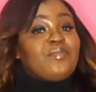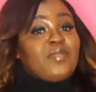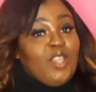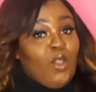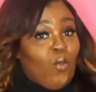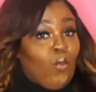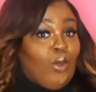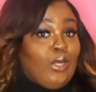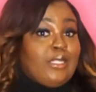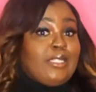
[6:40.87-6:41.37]

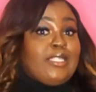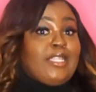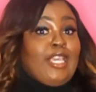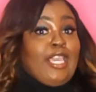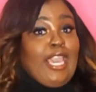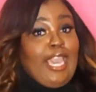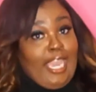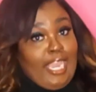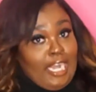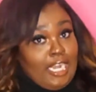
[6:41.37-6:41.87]
Once
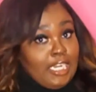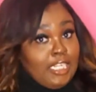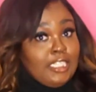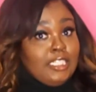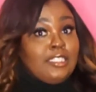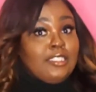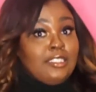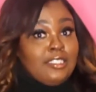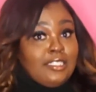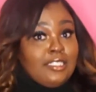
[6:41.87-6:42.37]
again,
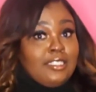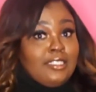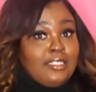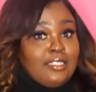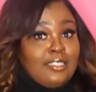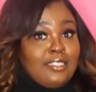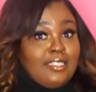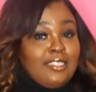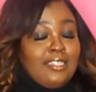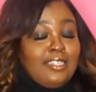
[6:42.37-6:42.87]

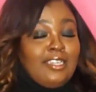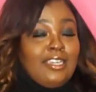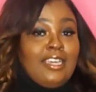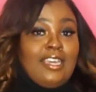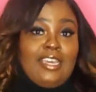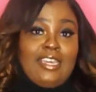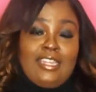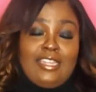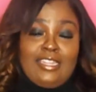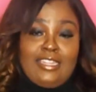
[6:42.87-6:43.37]

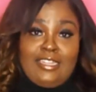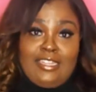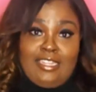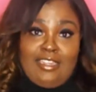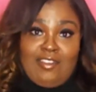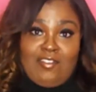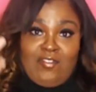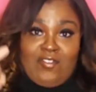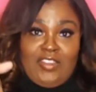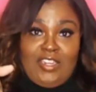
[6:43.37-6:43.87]

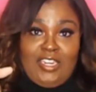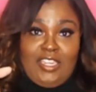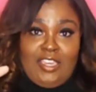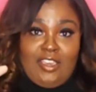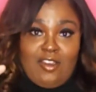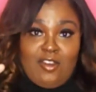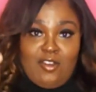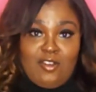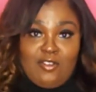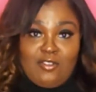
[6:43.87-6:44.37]
the
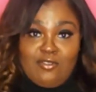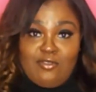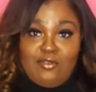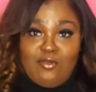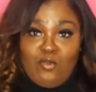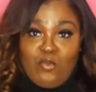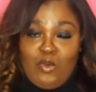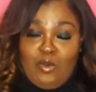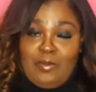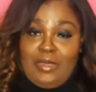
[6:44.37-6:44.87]
video
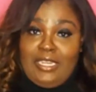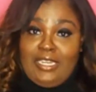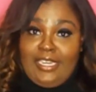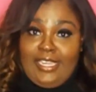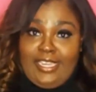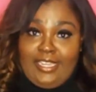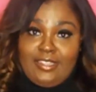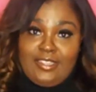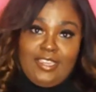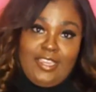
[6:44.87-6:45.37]
will be
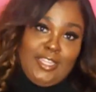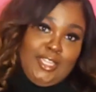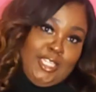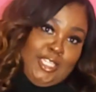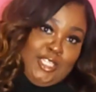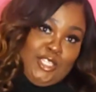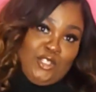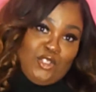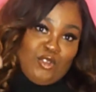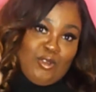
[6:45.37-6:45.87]
linked in the
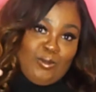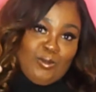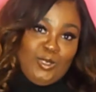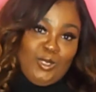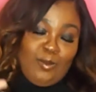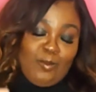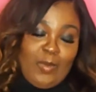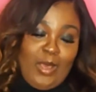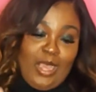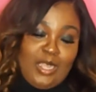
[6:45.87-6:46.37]

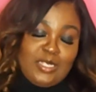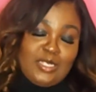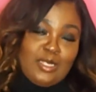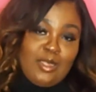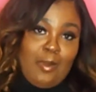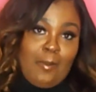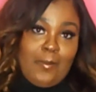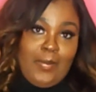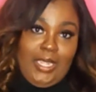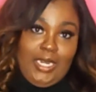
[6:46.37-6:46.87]
description box
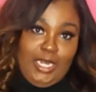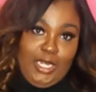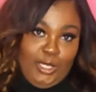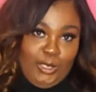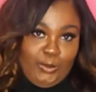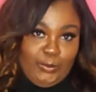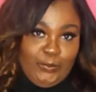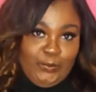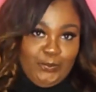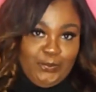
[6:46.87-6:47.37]

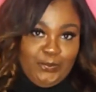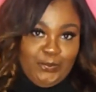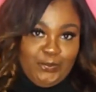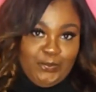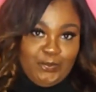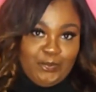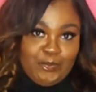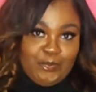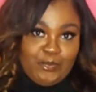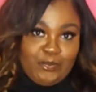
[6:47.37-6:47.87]
below
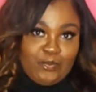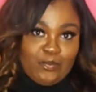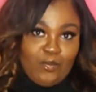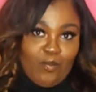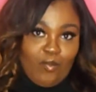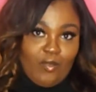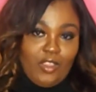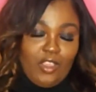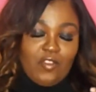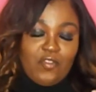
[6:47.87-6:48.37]

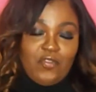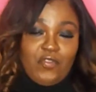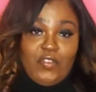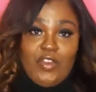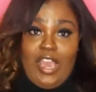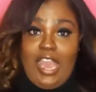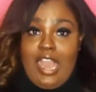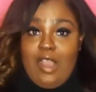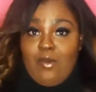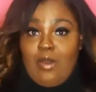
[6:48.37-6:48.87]
for
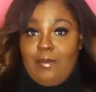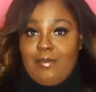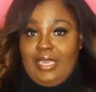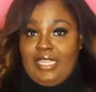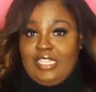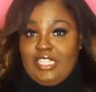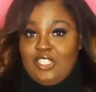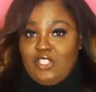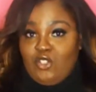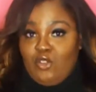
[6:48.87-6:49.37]
how I made
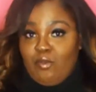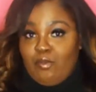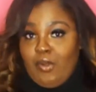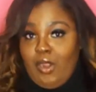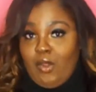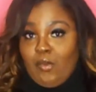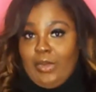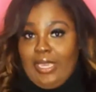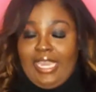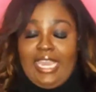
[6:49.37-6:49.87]
this
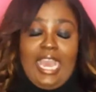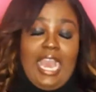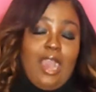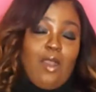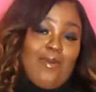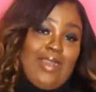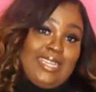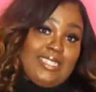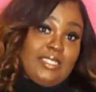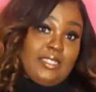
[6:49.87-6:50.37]
U-part wig and how
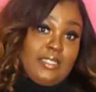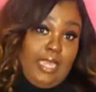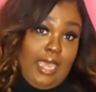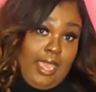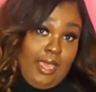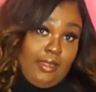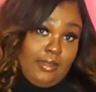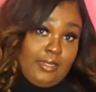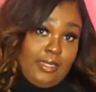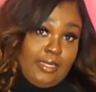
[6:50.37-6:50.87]
I
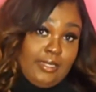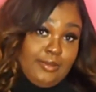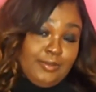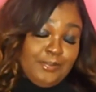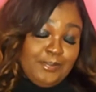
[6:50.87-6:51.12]
styled it.